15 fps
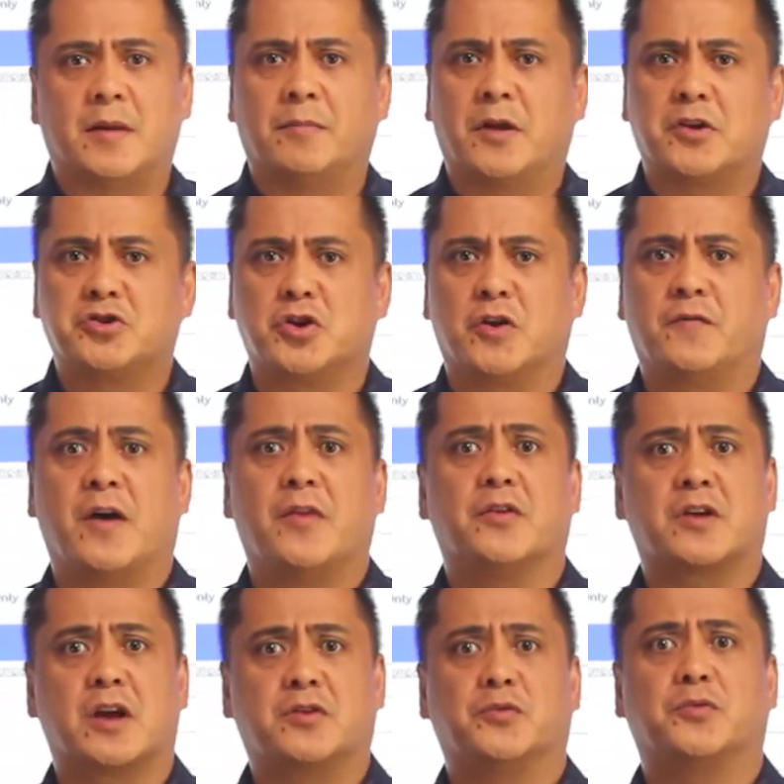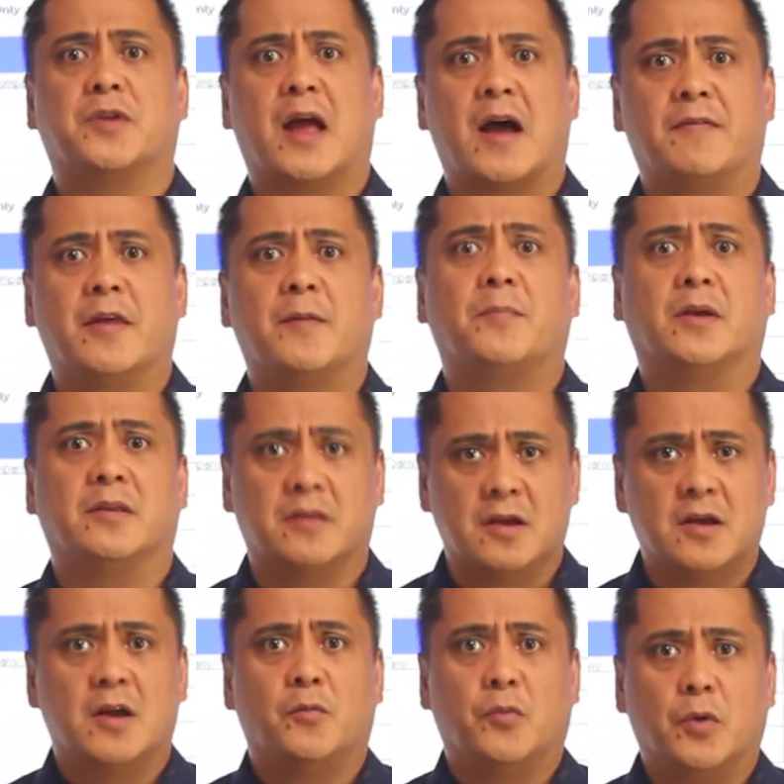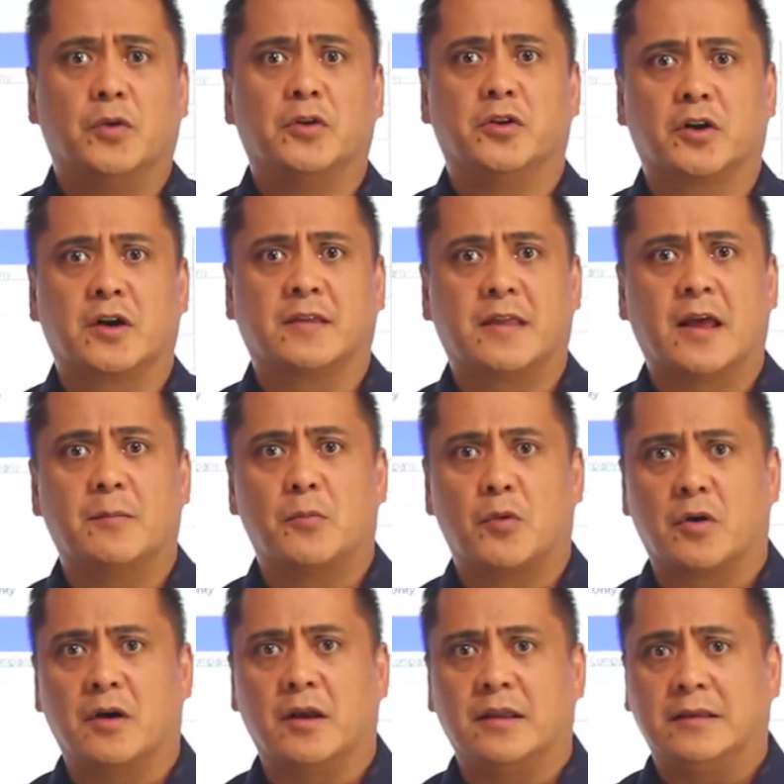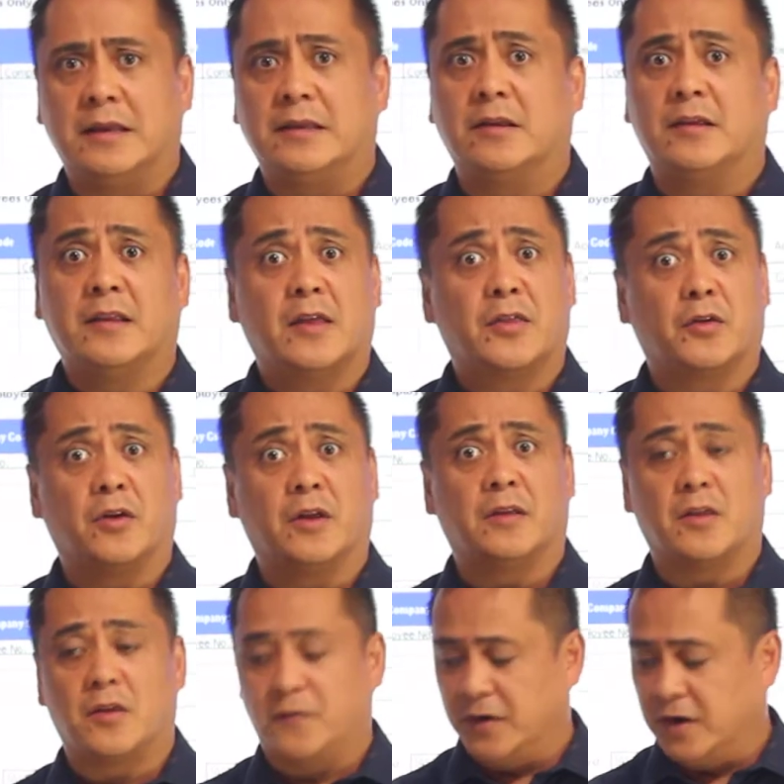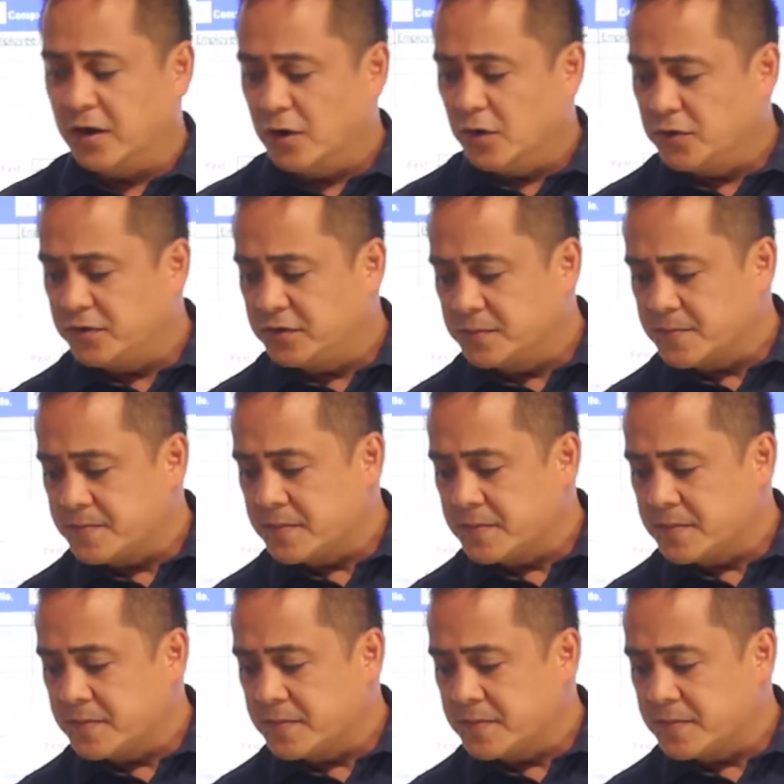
I'm not sure if other countries would have that, but we will look at that more in detail in other videos.